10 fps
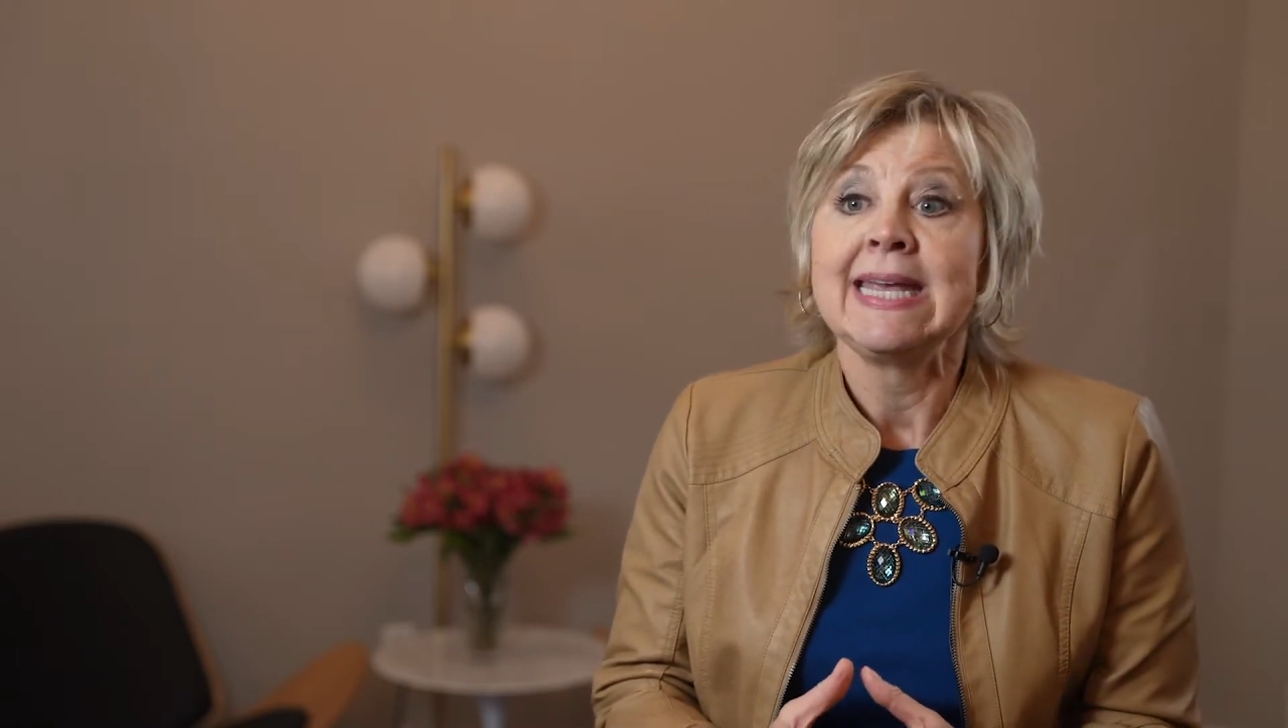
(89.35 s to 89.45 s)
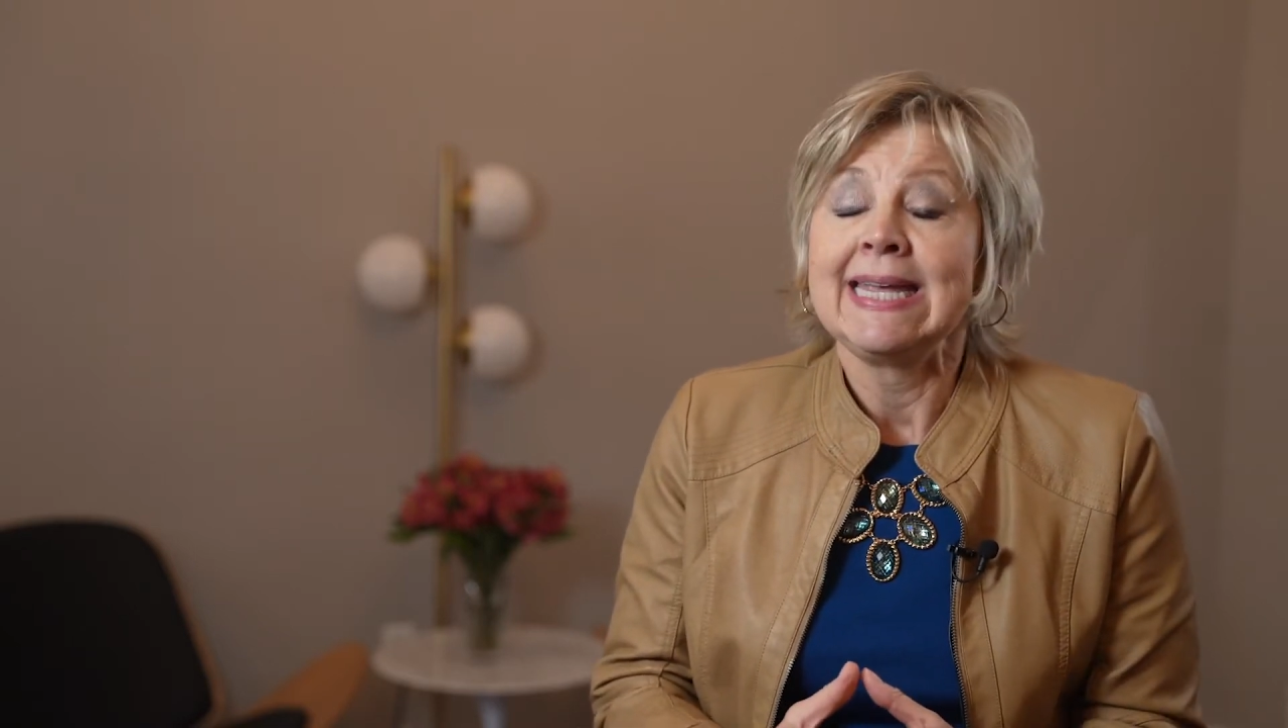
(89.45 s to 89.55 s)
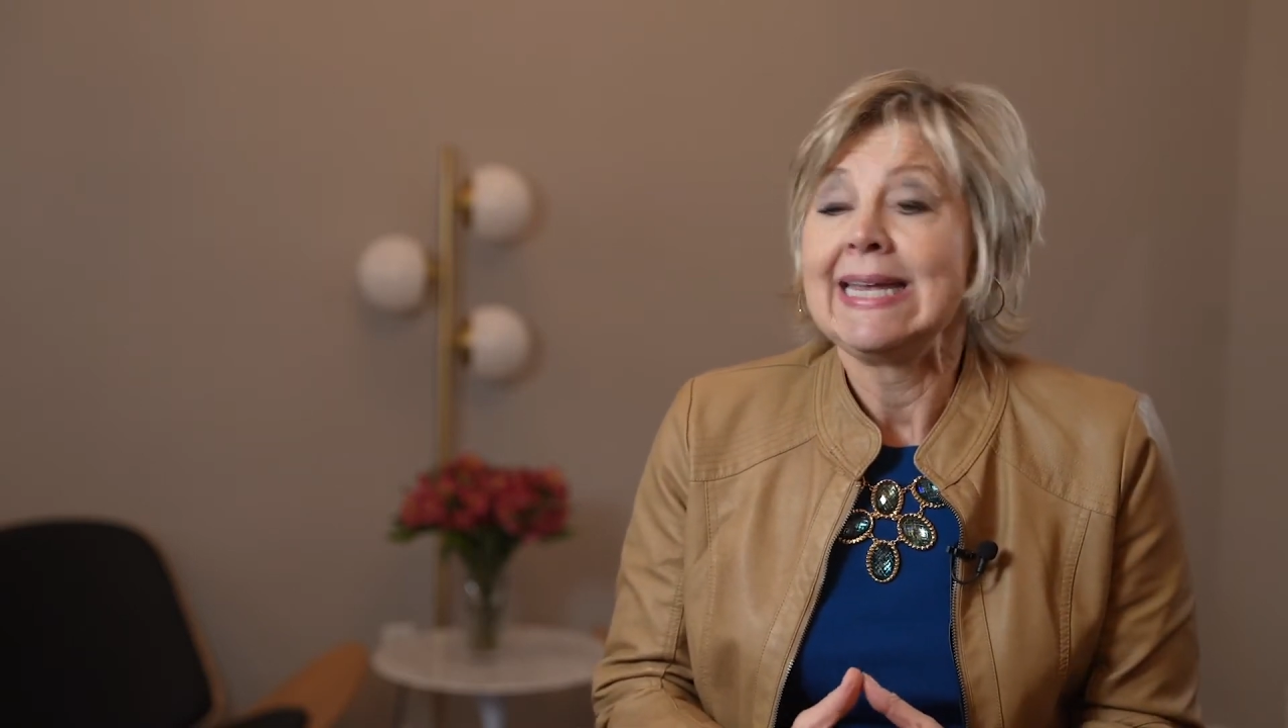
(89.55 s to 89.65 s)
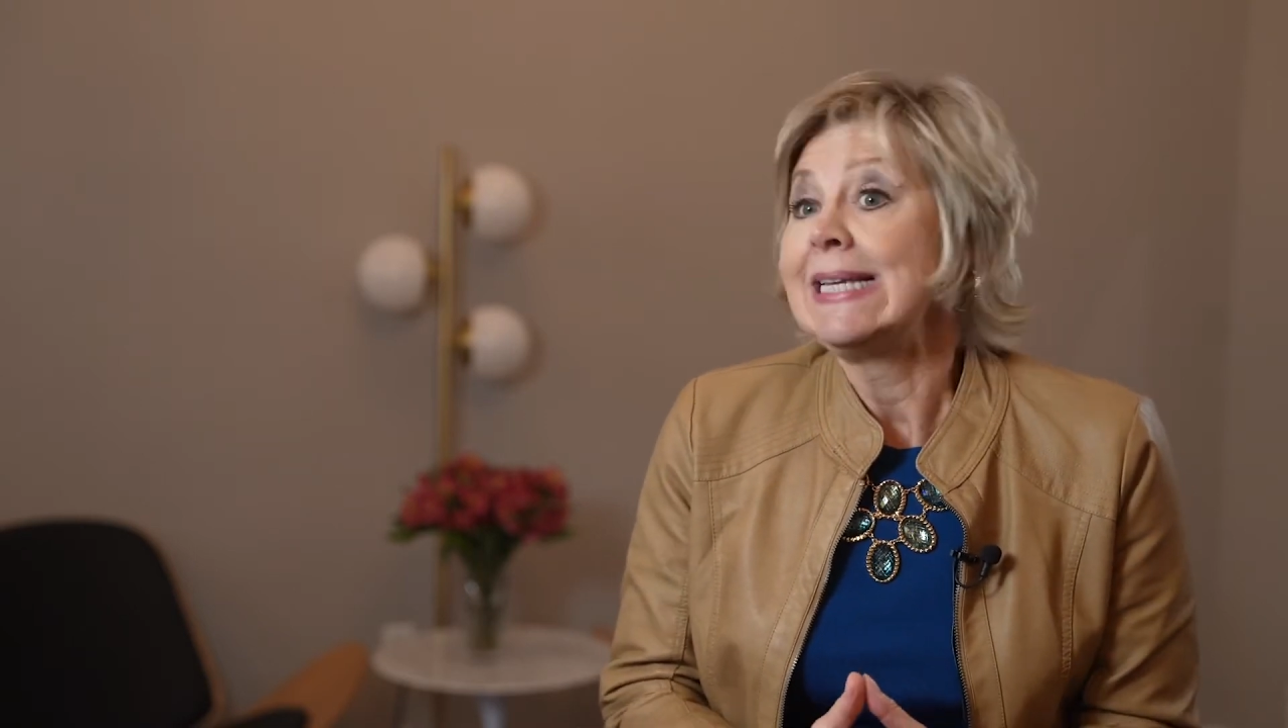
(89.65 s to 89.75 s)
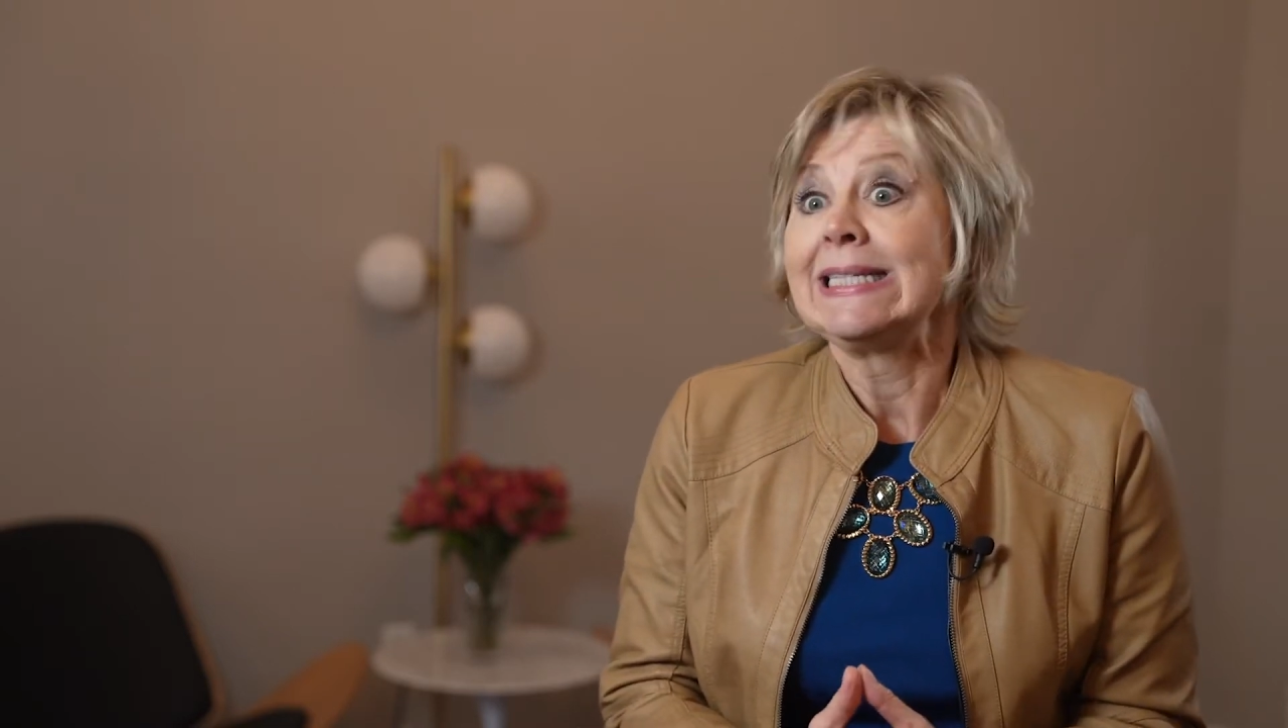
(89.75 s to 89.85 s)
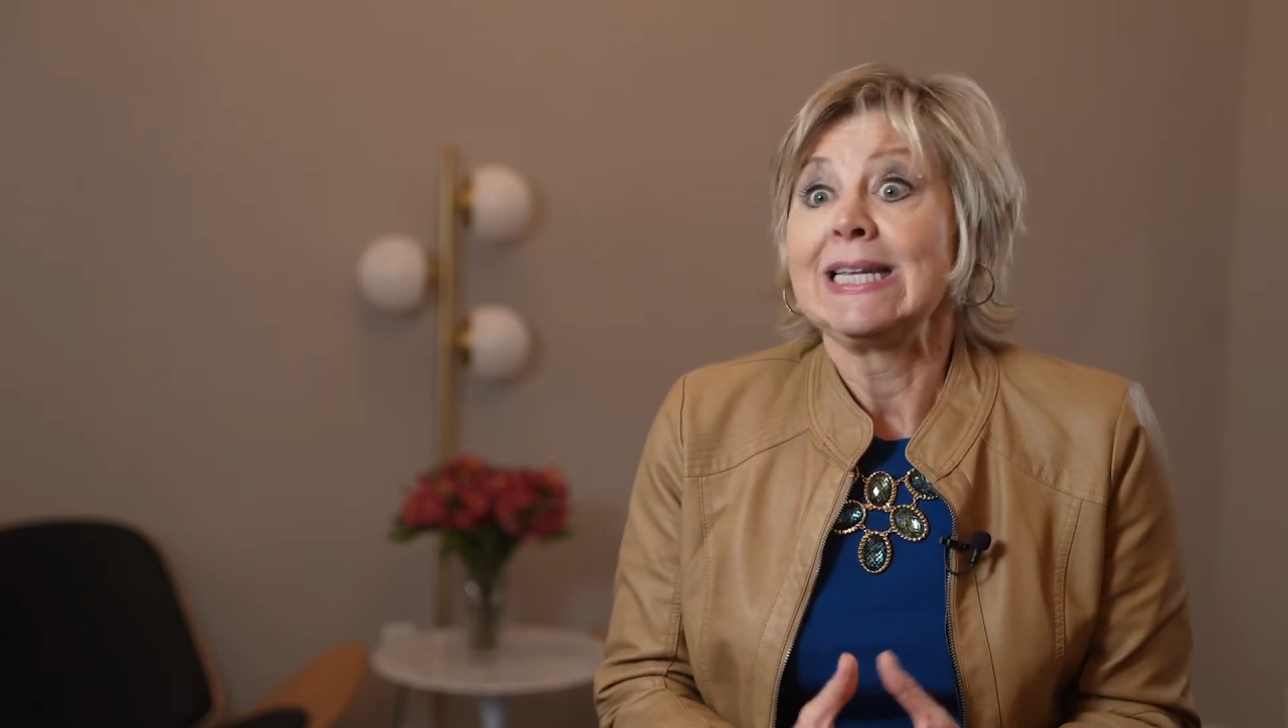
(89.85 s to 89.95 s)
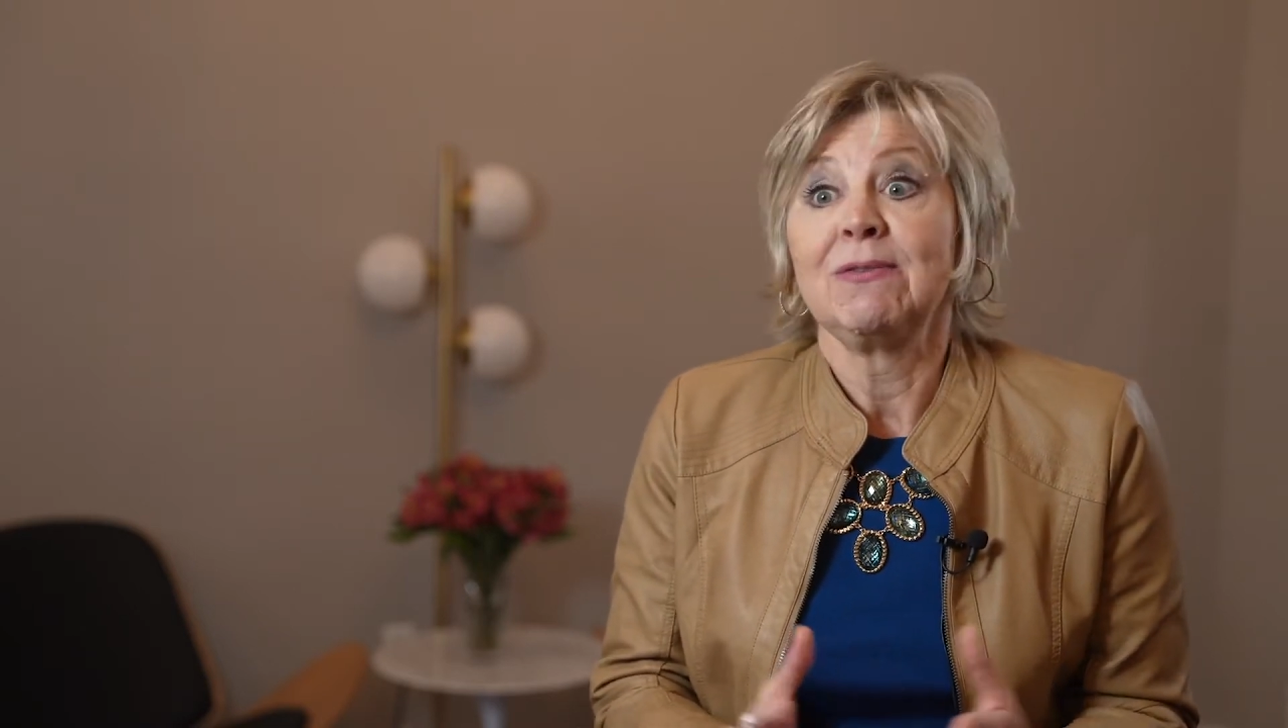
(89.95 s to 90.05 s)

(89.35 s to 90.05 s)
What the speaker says: easily